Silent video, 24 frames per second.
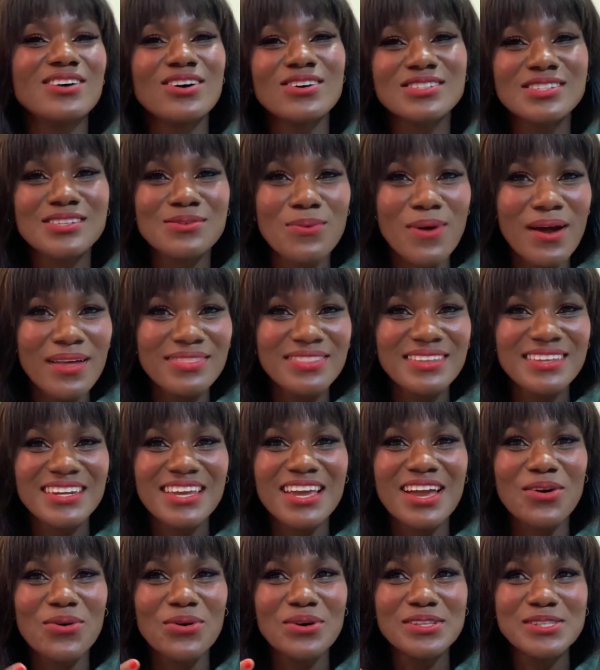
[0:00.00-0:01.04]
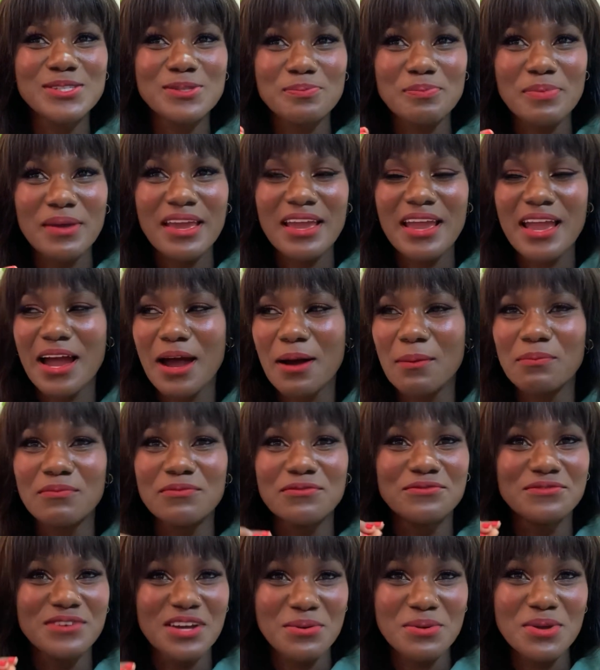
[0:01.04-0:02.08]
also one thing that you're going to pick up
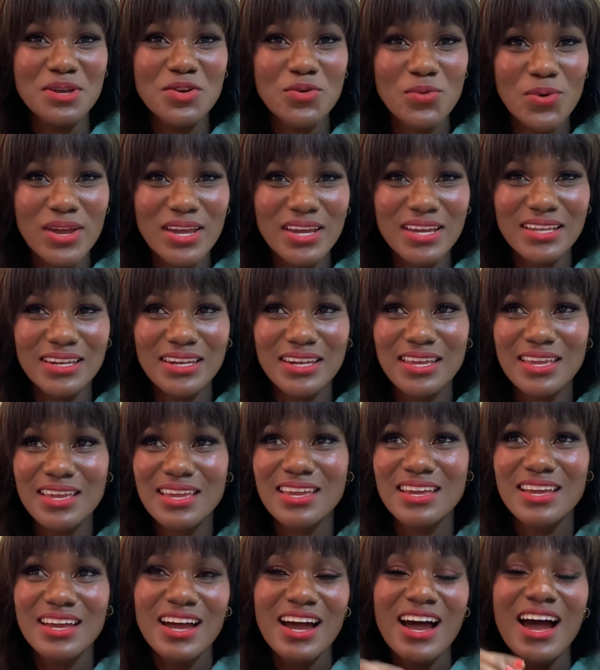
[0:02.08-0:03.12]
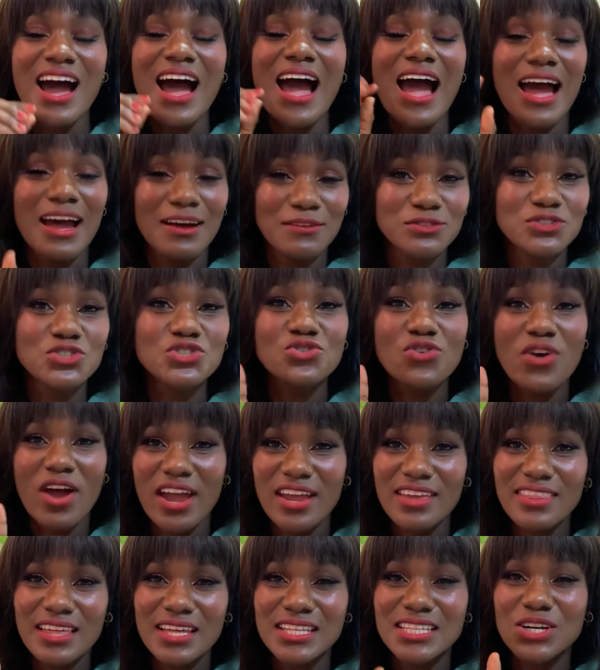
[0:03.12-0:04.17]
very quickly. I've
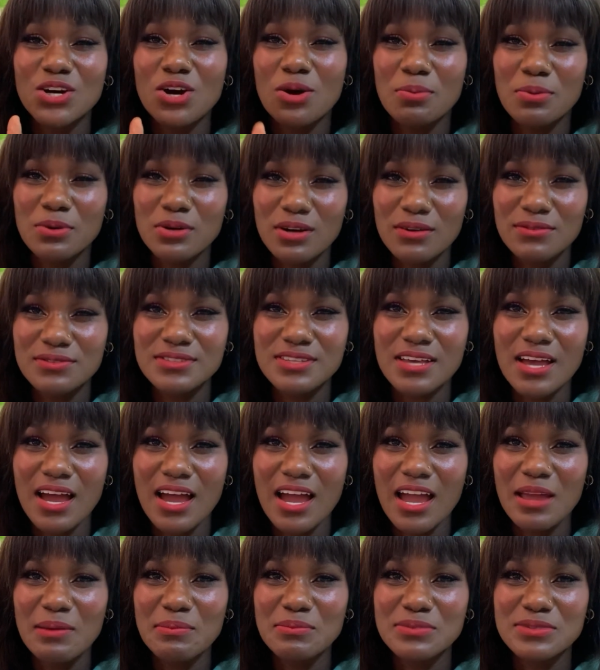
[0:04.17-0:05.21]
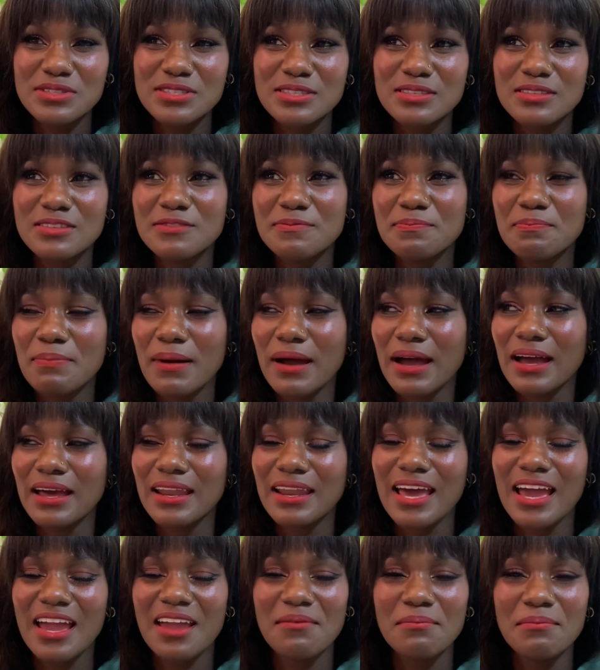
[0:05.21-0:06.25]
tried that a couple of times, but
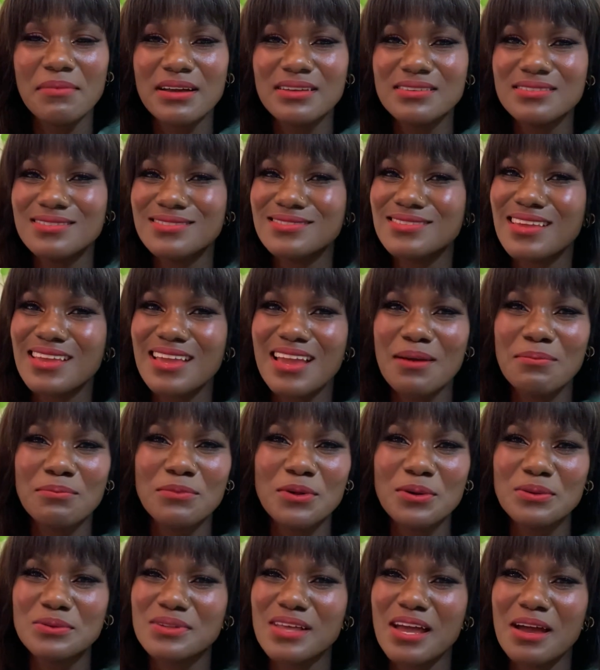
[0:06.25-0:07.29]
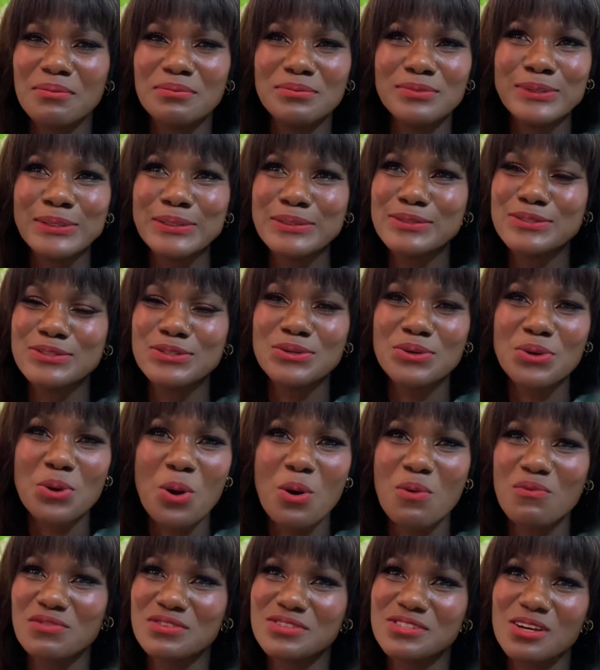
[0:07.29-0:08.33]
I must say I'm not too
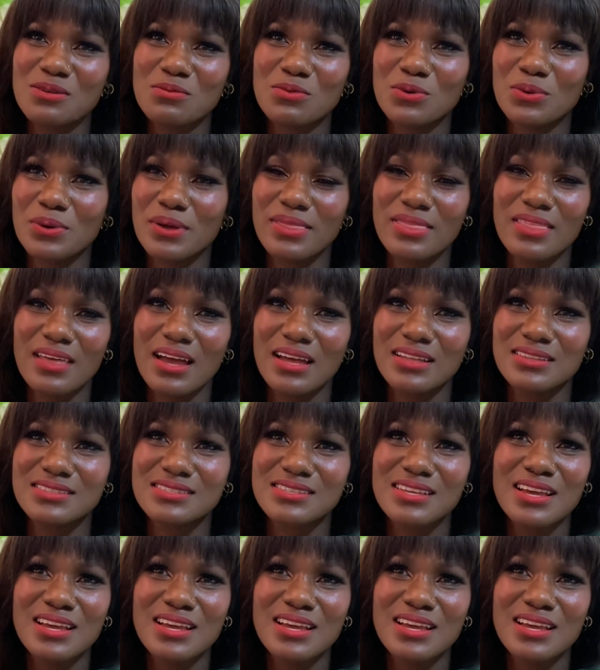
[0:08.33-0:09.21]
comfortable with that.